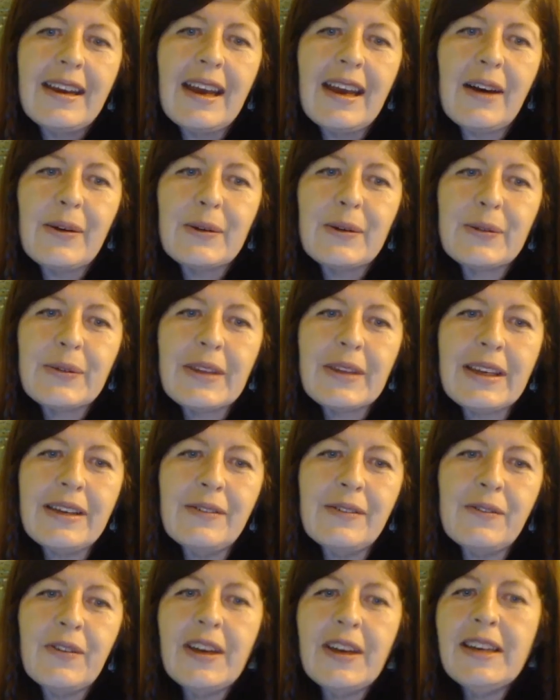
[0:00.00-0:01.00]
Now,
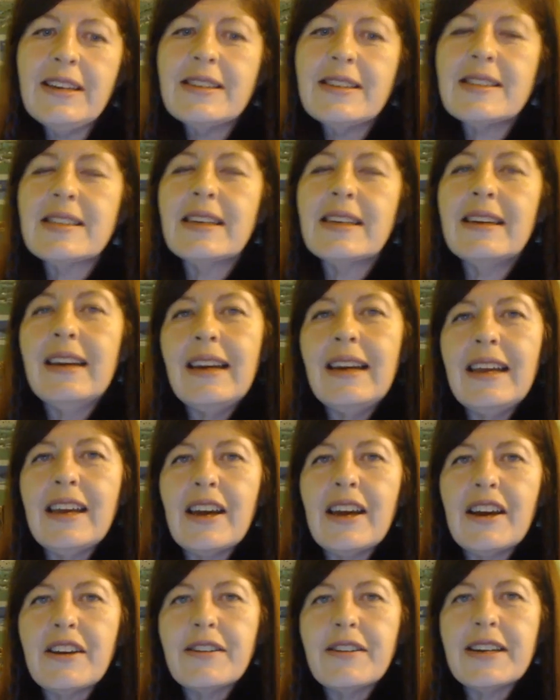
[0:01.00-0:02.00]
Venus in
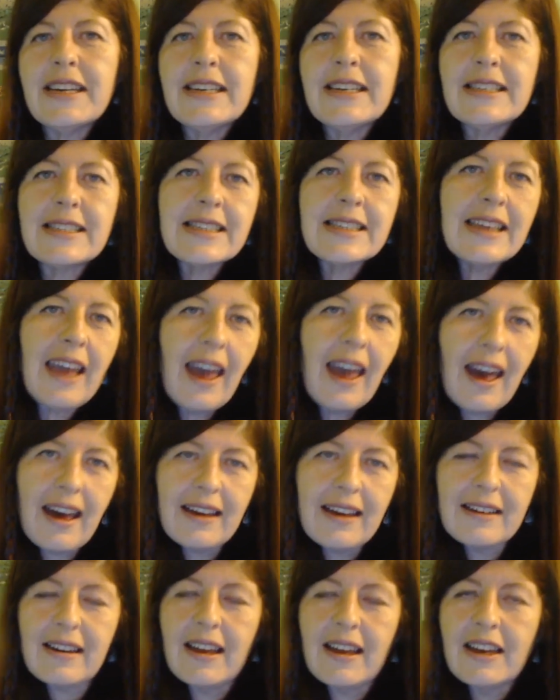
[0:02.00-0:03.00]
Leo is
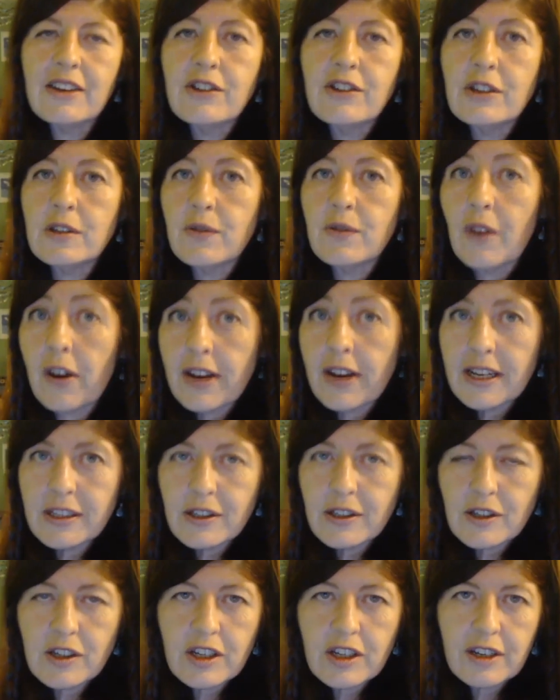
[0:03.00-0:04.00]
cat-like. She's very
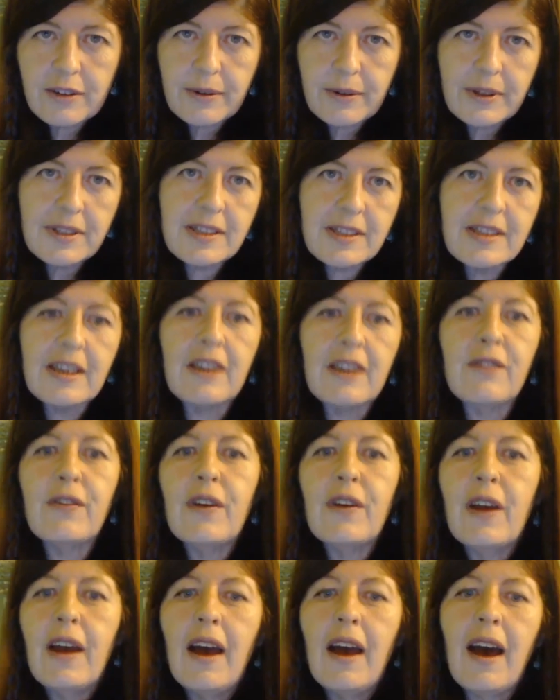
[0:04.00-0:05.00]
intuitive.
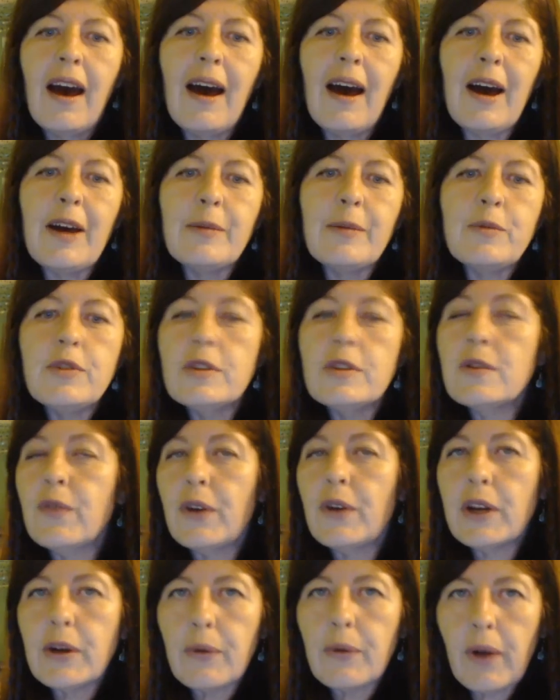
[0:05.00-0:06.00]
She's
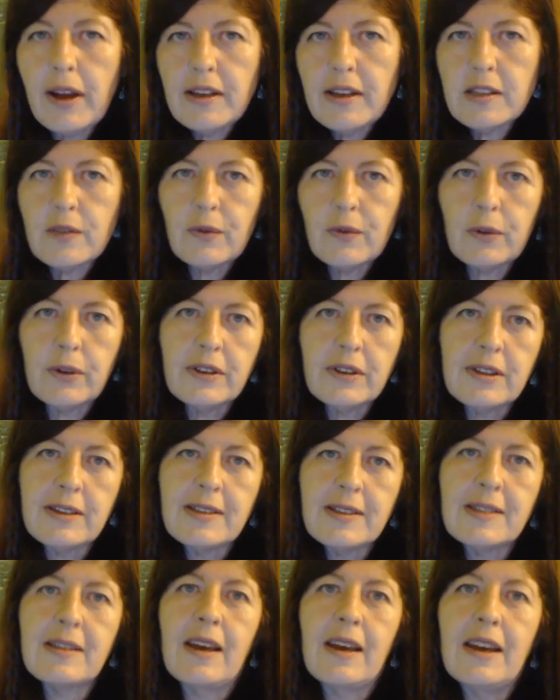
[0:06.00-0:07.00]
very graceful in
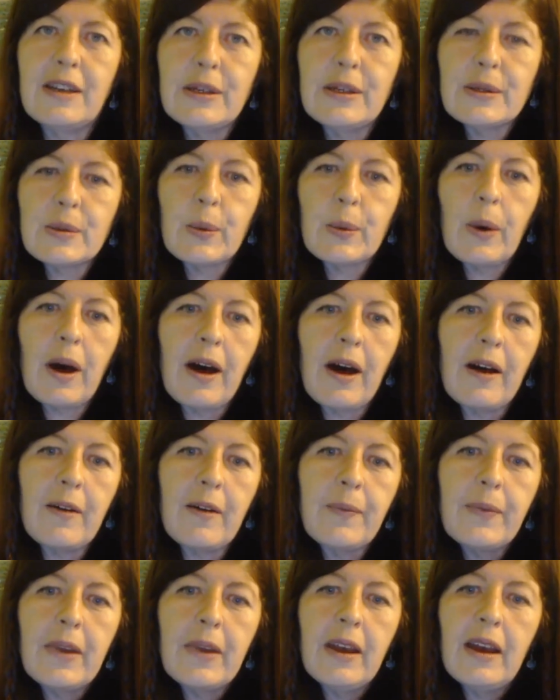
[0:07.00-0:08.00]
this sign as
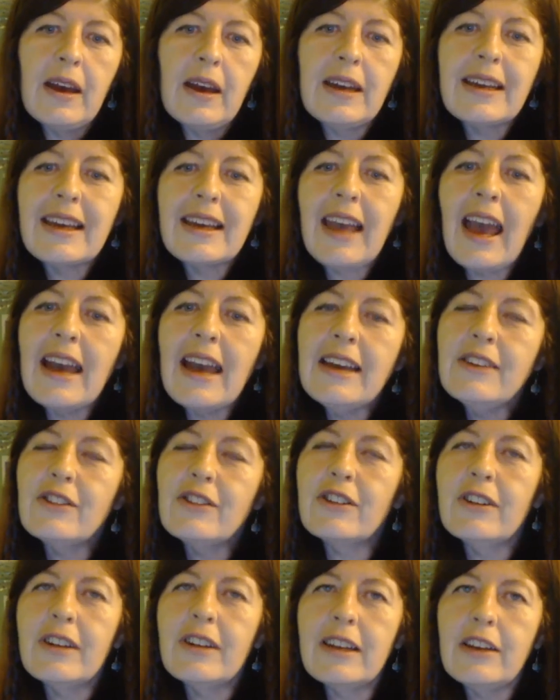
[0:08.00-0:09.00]
well. And
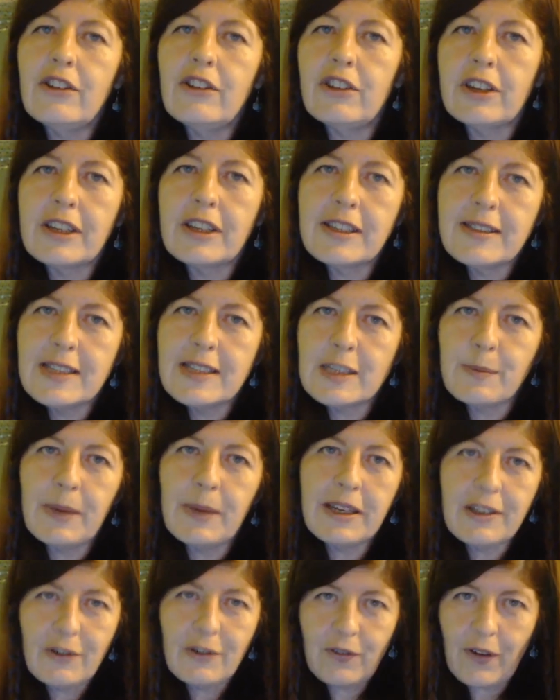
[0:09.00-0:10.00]
occasionally she can
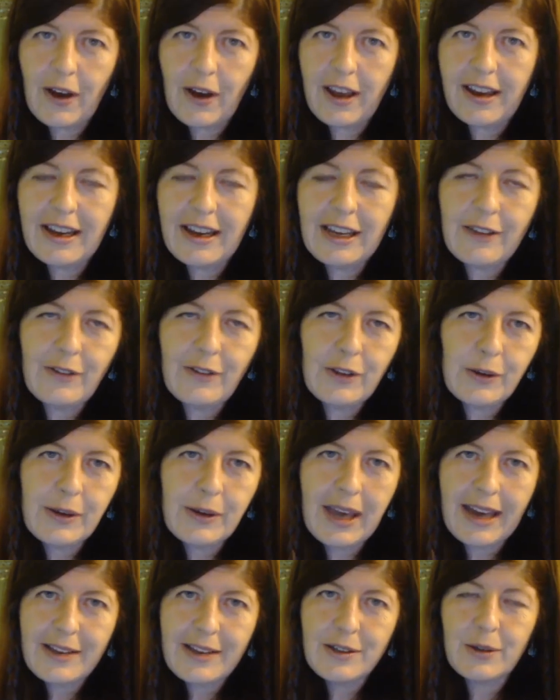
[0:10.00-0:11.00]
spit fire if you
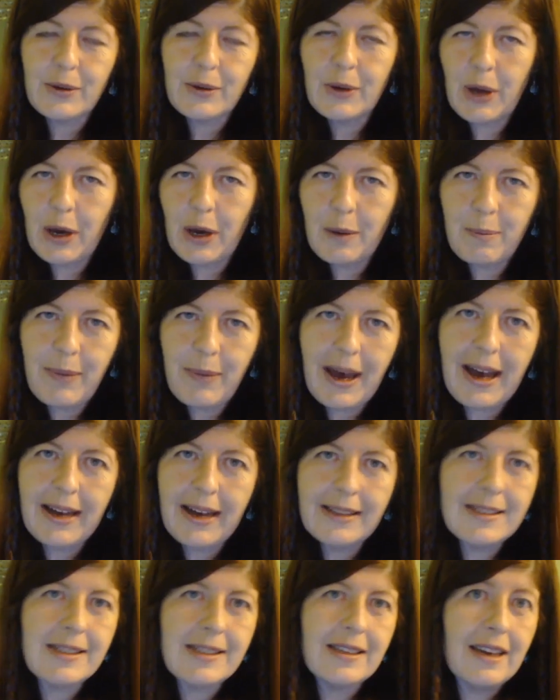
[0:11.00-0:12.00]
get on her
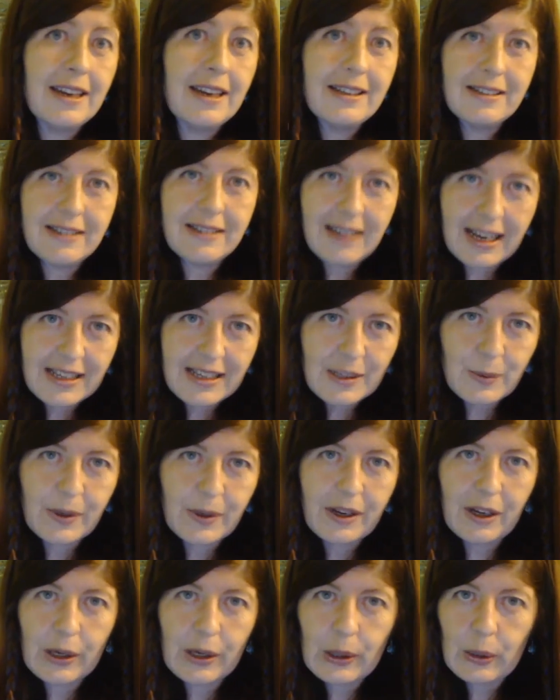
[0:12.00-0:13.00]
bad side, and that's
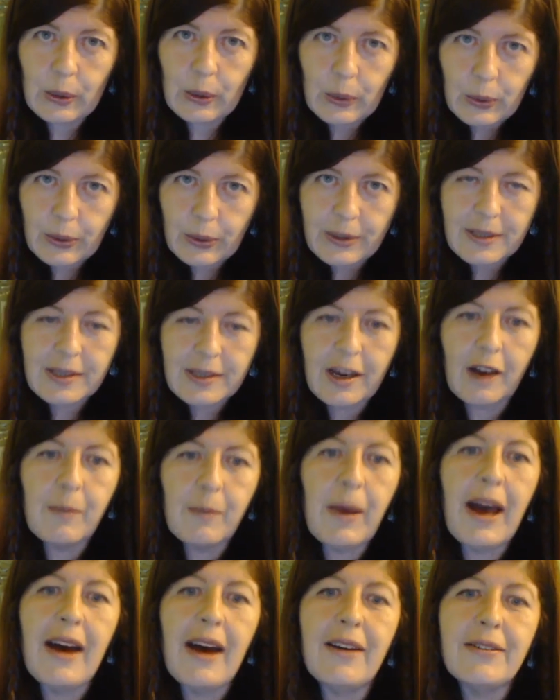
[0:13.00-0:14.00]
when her claws
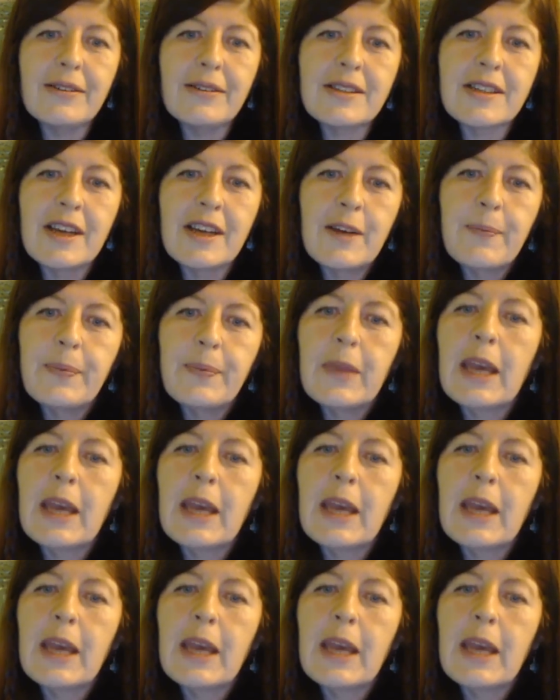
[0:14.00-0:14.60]
come out.